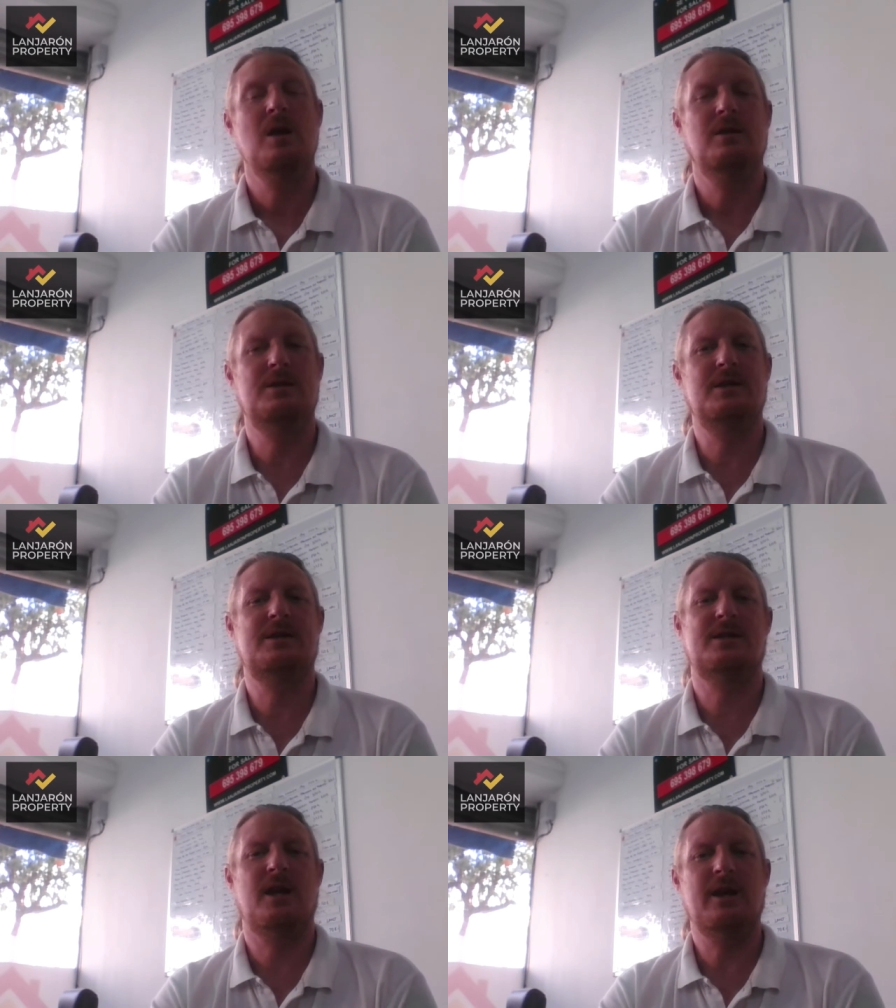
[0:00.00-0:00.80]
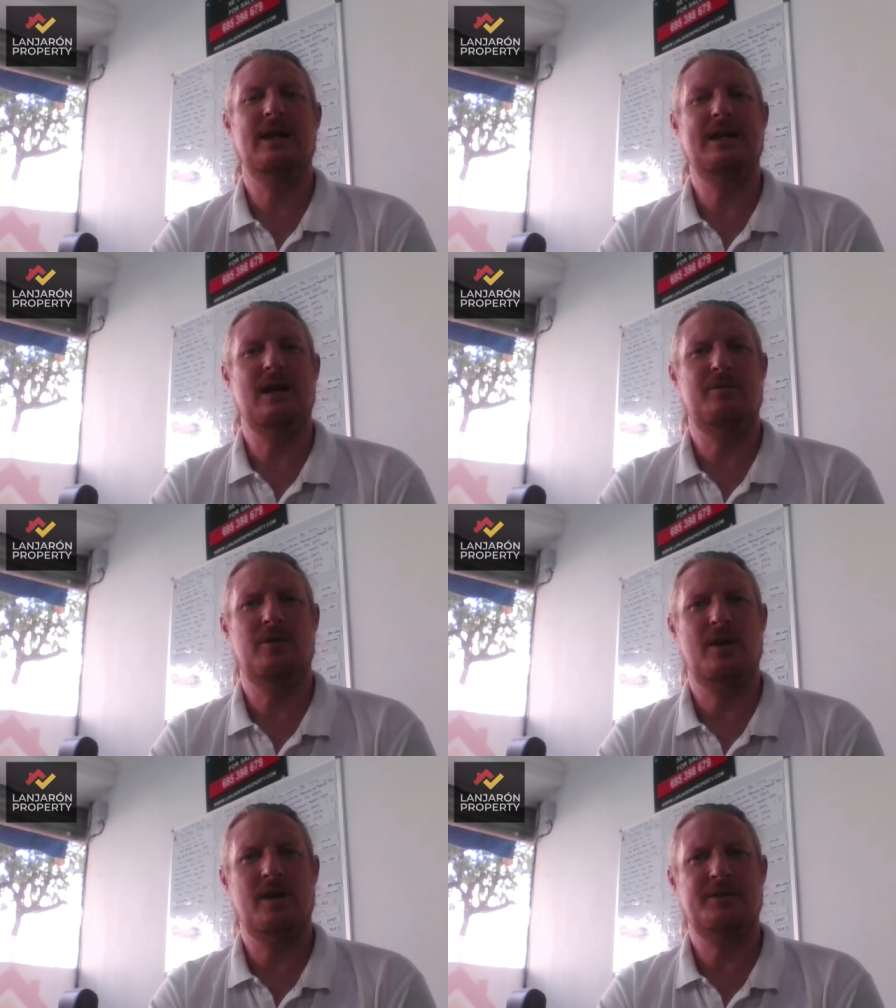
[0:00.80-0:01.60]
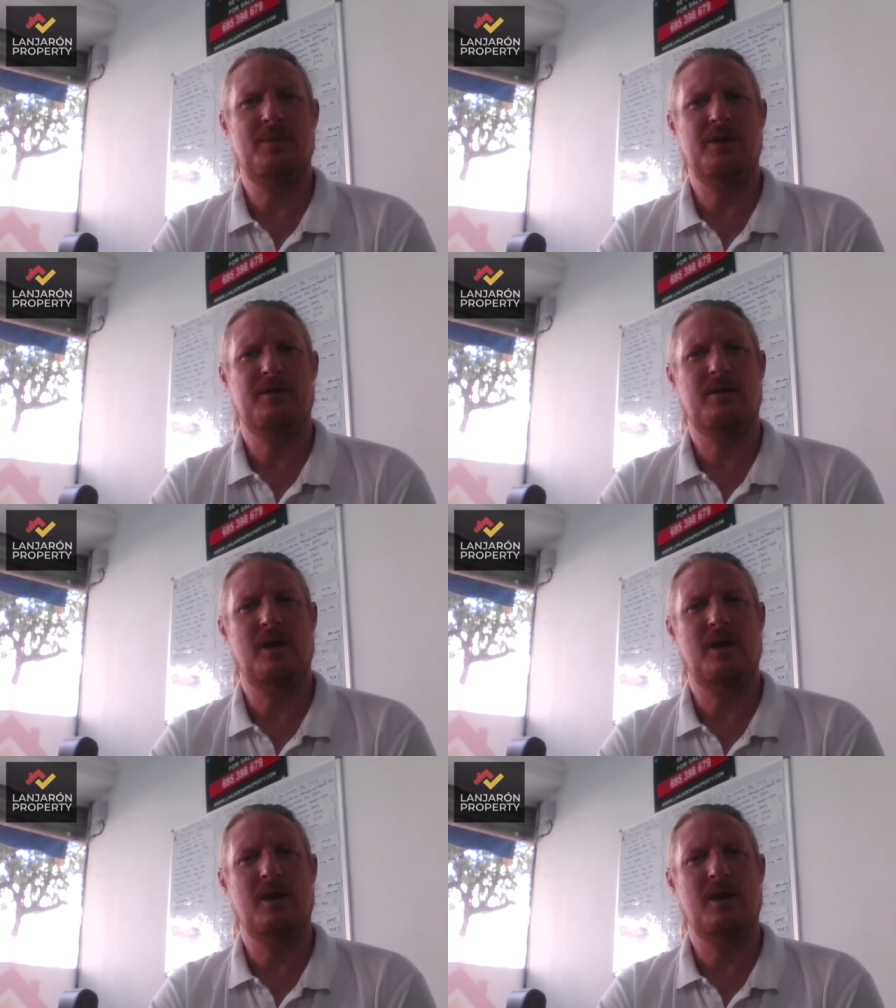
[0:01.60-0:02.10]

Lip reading: This is slightly down on last month.